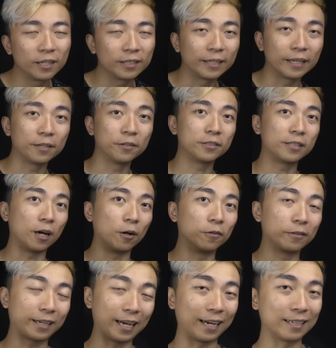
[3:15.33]
They use their
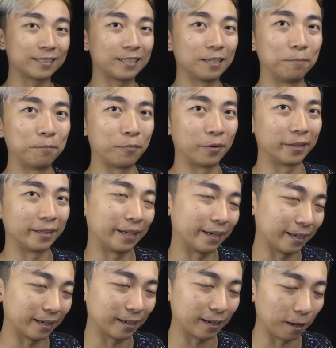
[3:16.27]
own custom
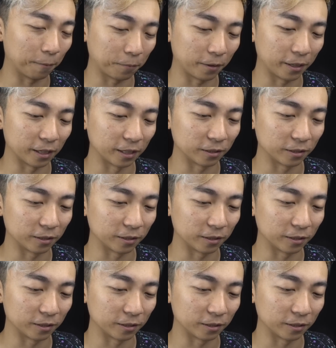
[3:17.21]
printing company.